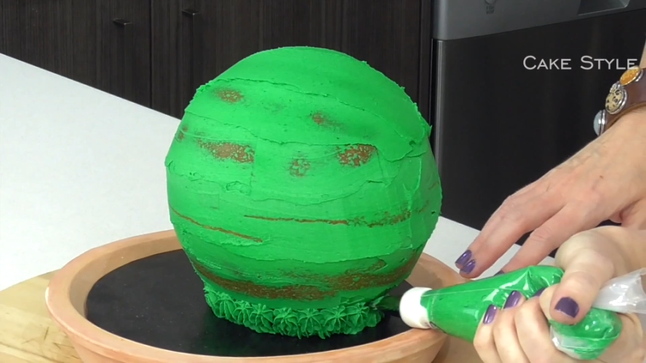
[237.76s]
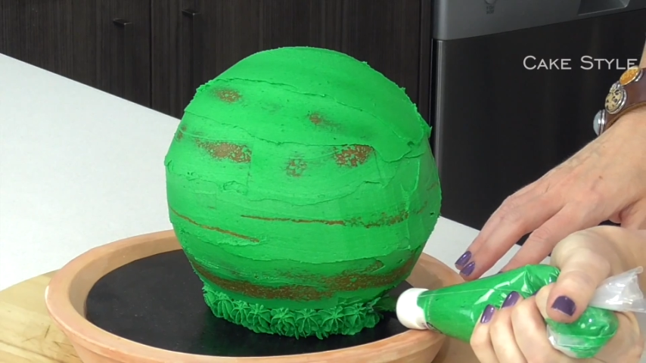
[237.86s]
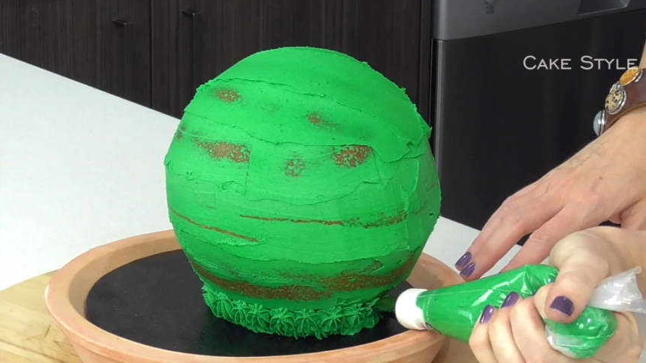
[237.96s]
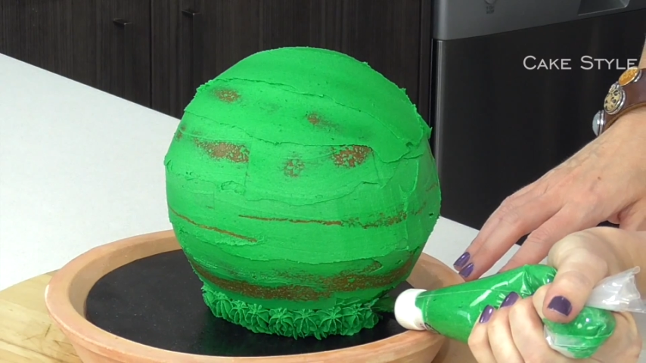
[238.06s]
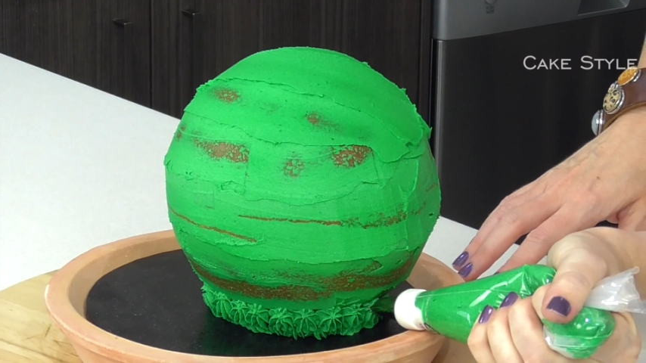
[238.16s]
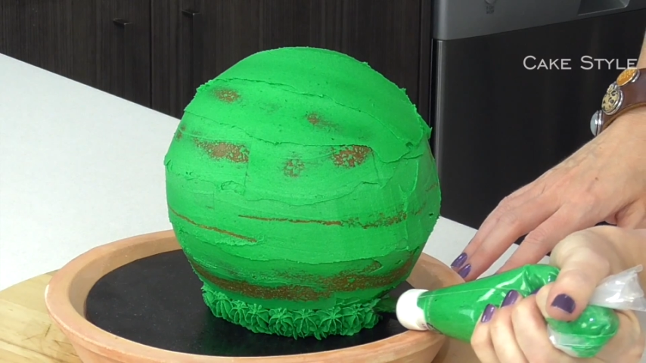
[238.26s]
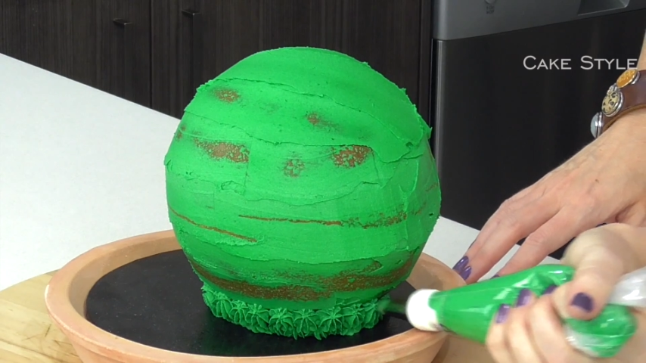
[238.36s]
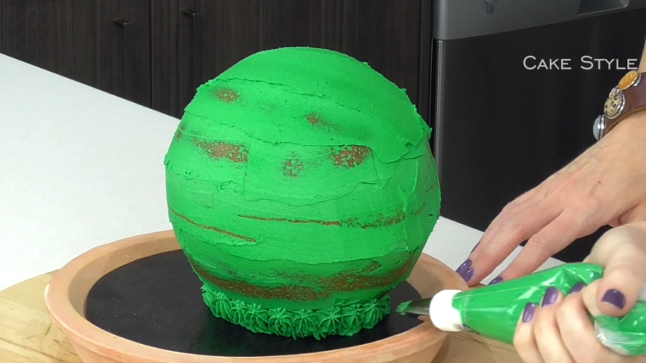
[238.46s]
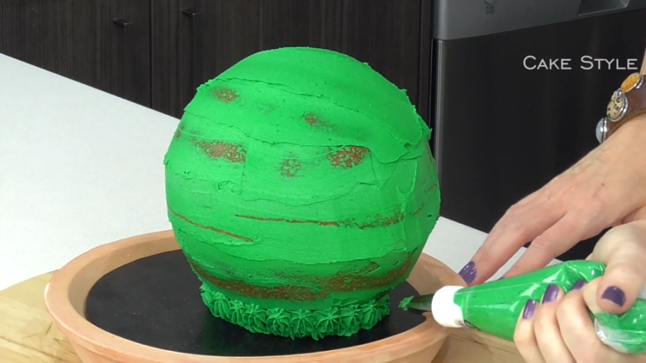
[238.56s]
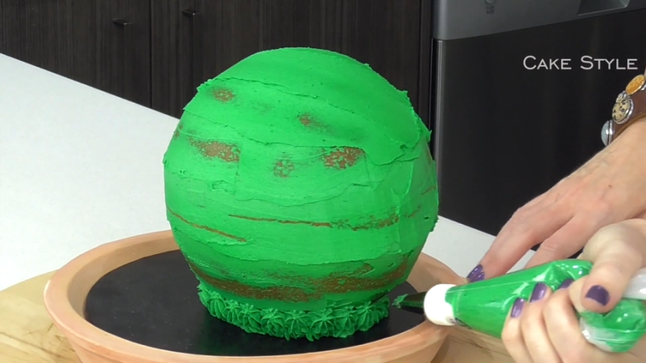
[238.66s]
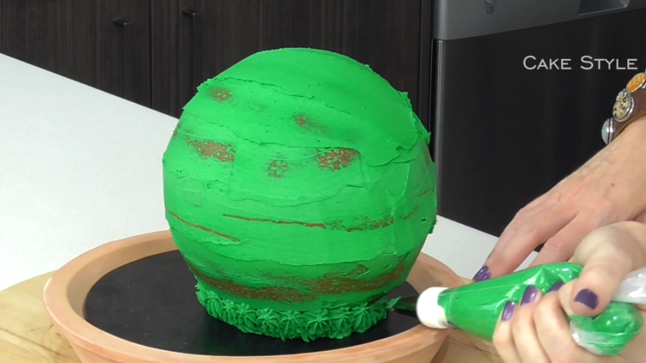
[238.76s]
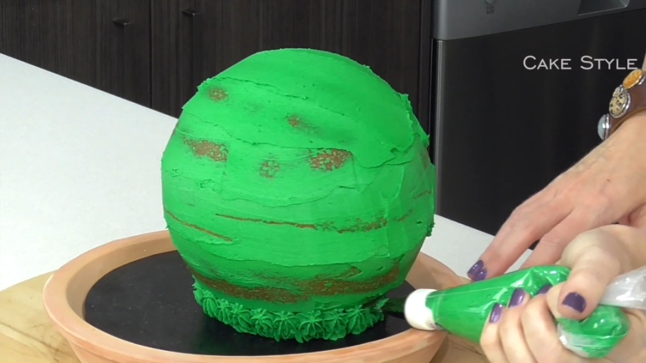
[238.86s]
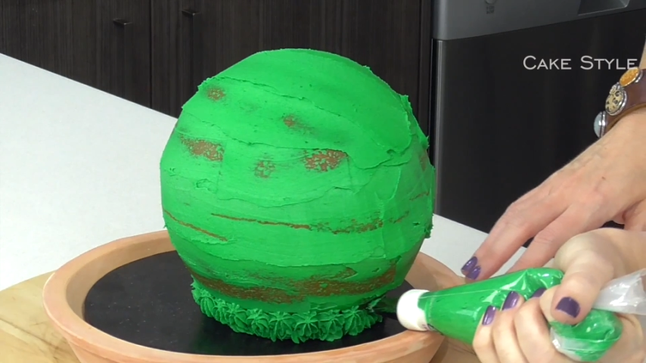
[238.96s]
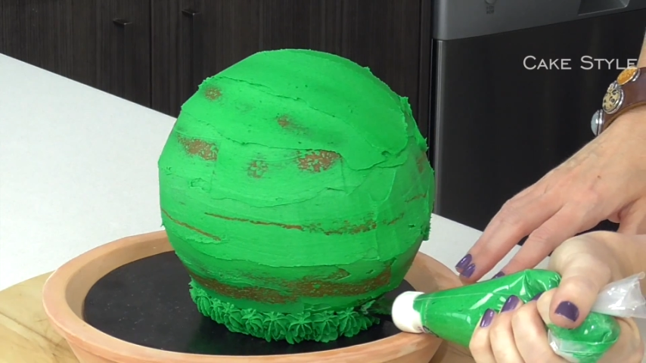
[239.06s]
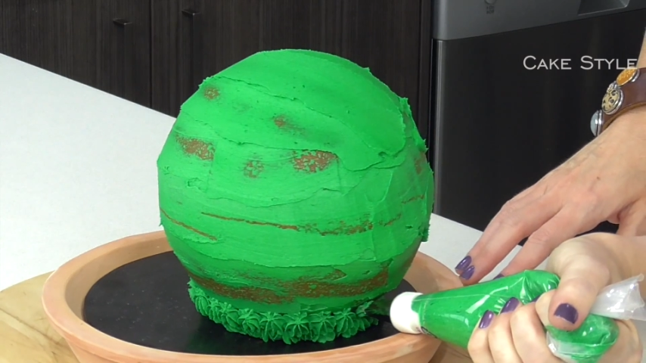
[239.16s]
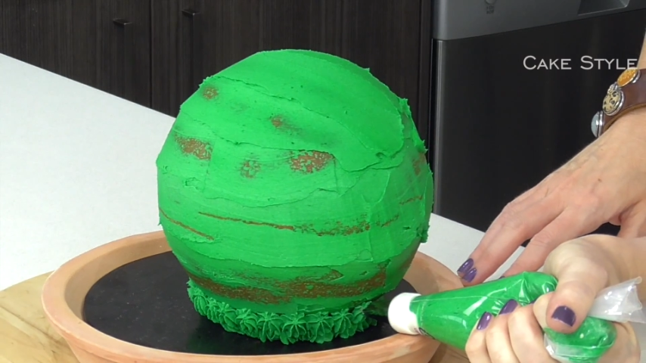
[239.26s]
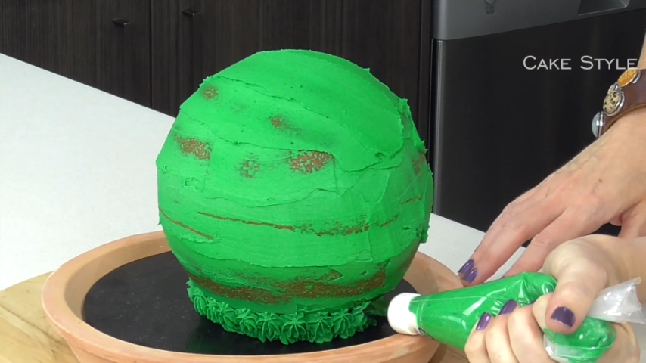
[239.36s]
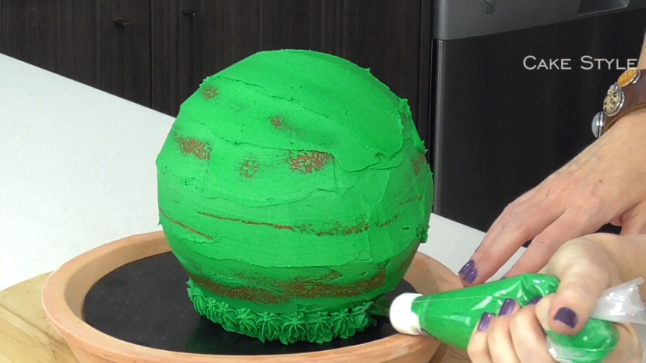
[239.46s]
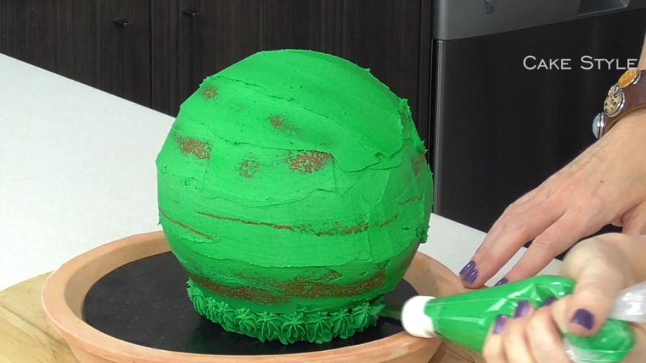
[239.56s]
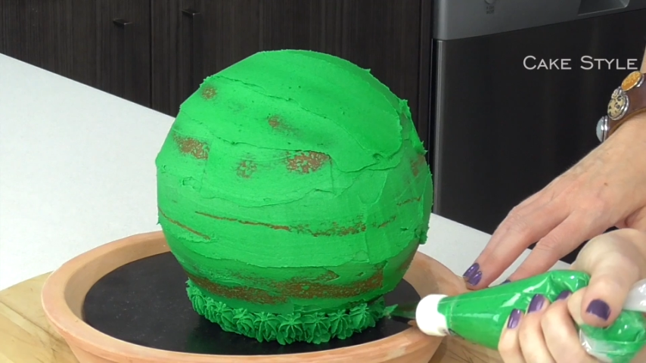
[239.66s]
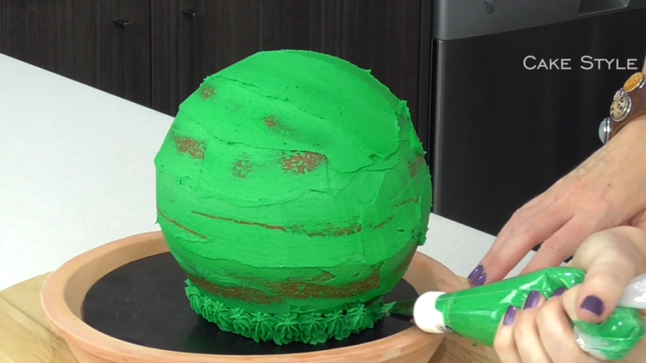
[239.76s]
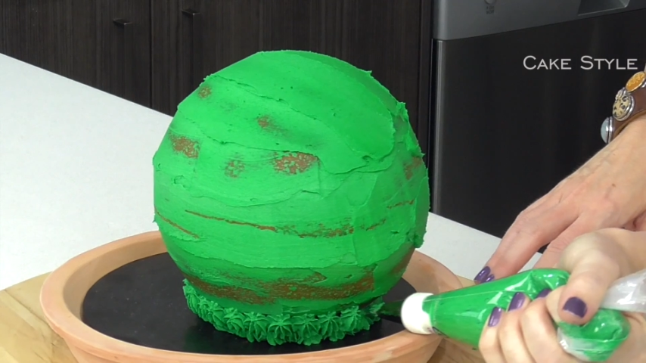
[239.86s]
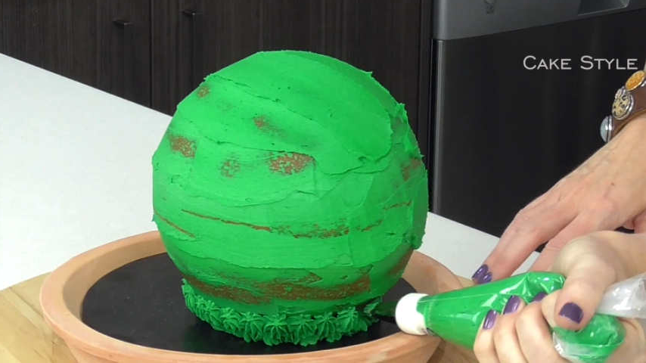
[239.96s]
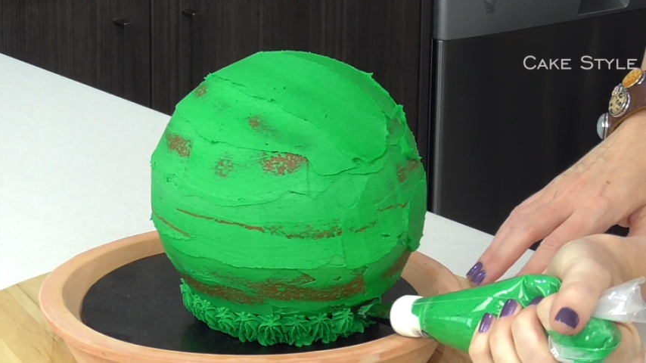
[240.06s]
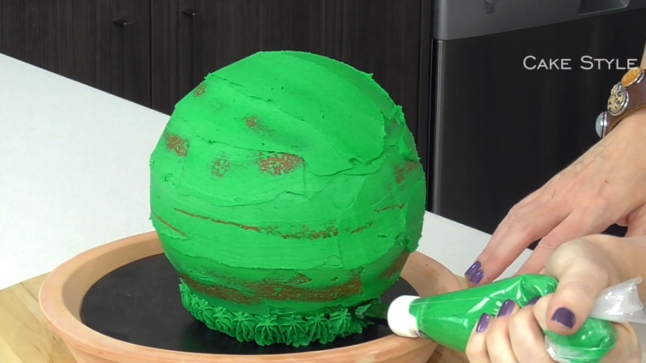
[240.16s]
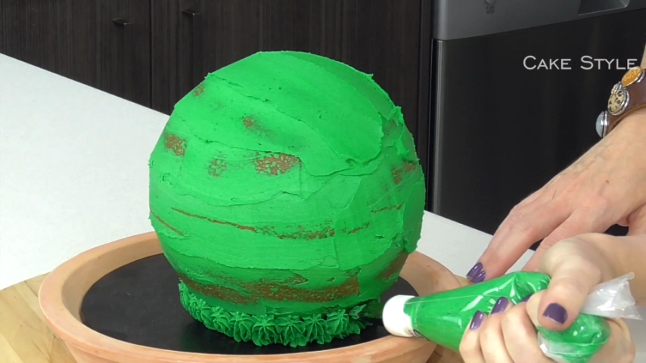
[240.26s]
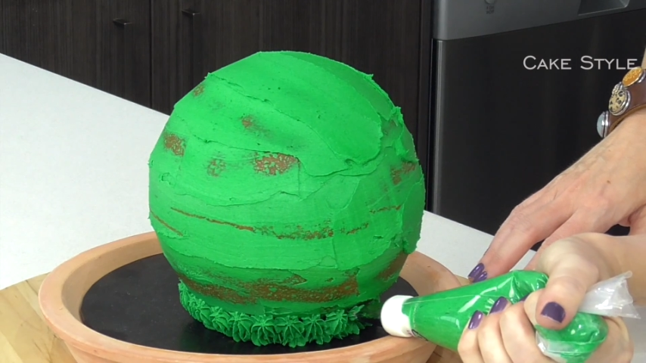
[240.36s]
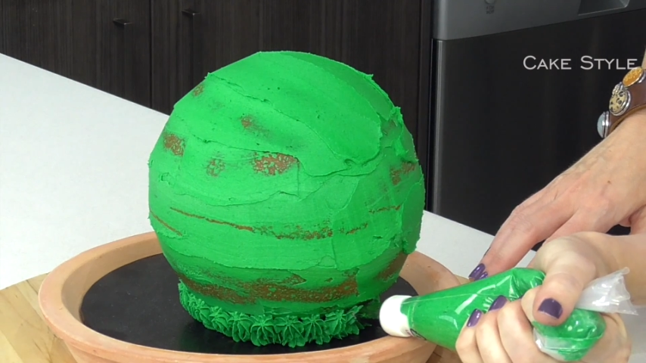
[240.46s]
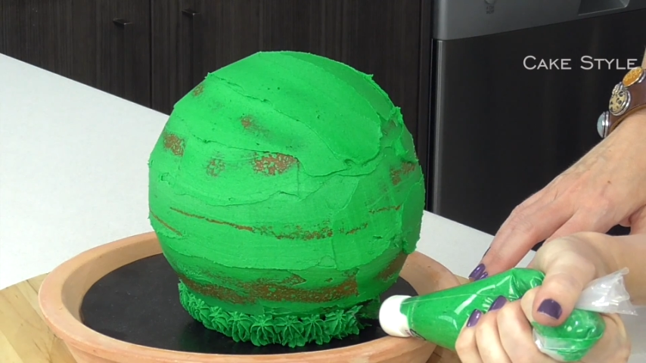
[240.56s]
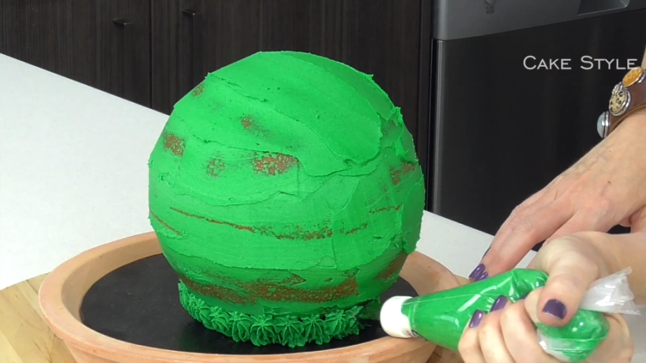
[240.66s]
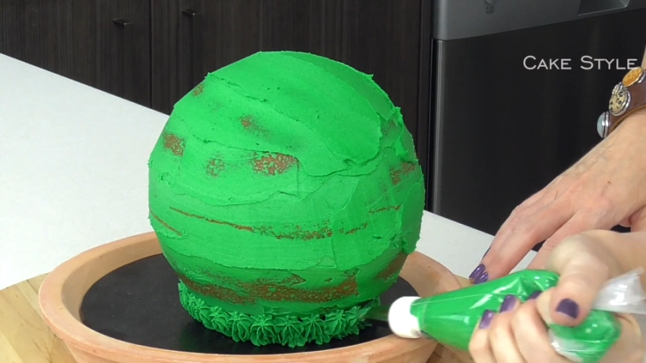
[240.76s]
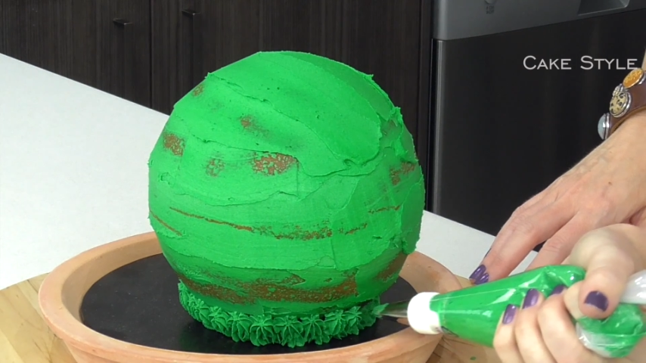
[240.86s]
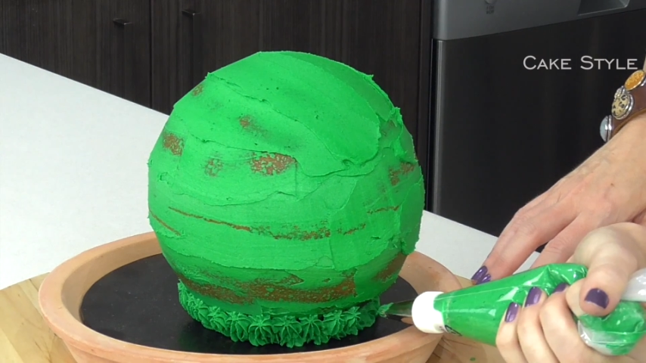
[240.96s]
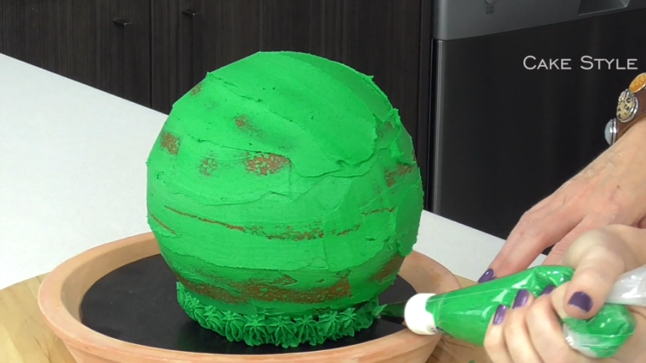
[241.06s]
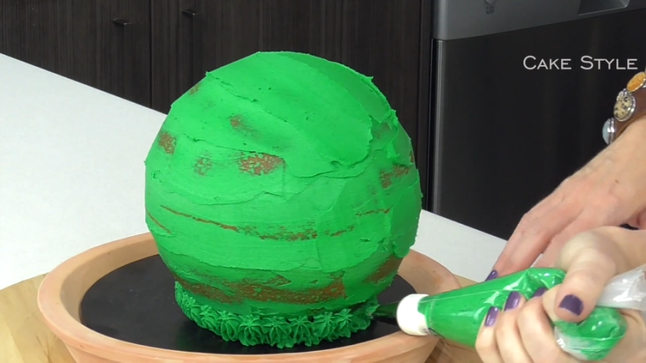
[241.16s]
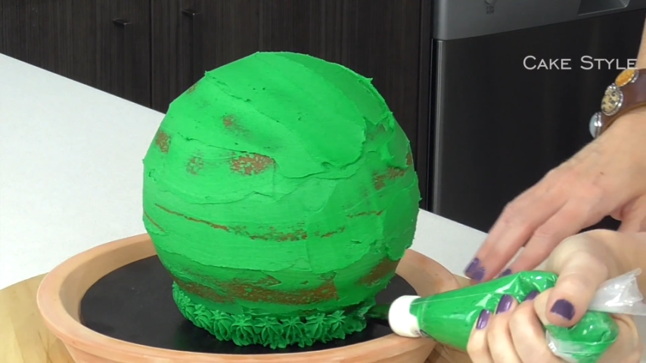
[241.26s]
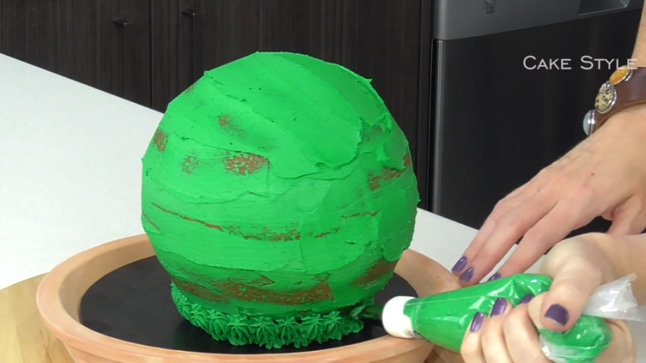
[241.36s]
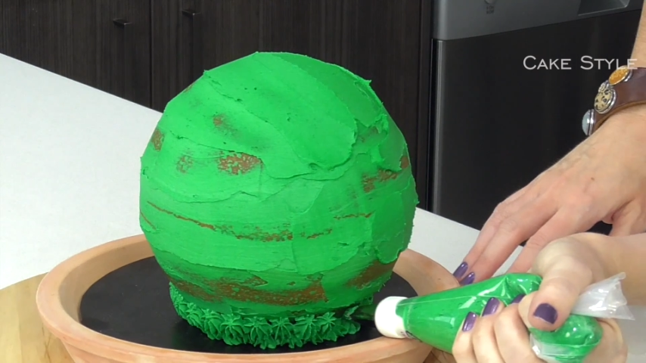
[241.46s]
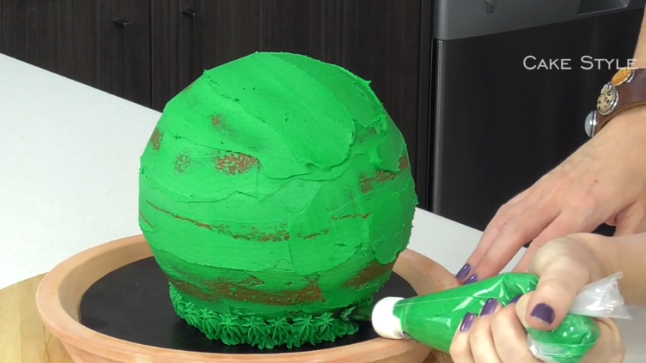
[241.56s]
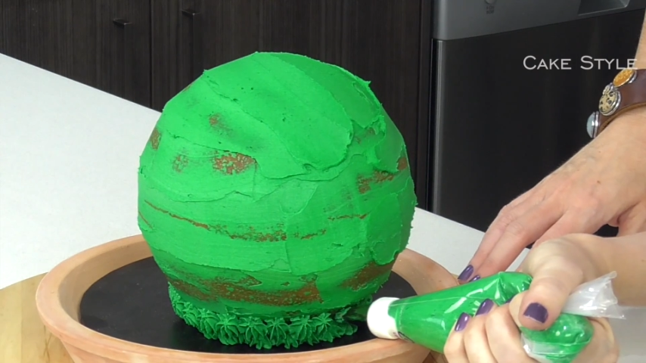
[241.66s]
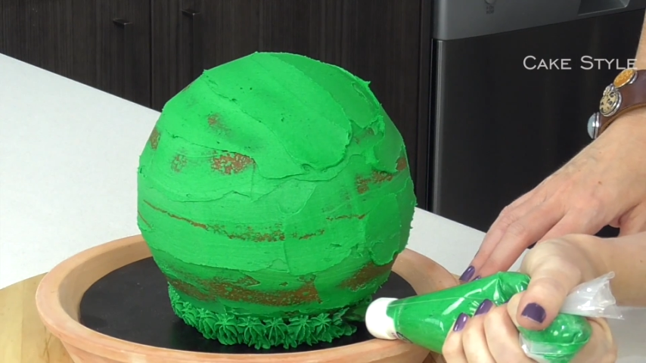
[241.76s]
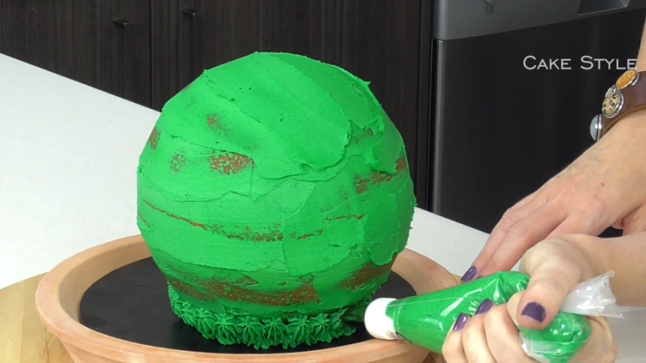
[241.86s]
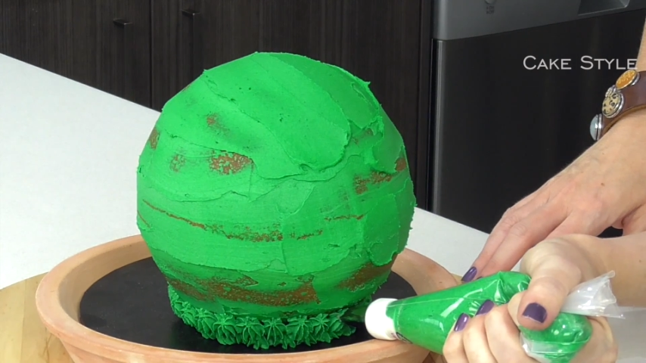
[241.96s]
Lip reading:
No face is visible, so there are no lips to read.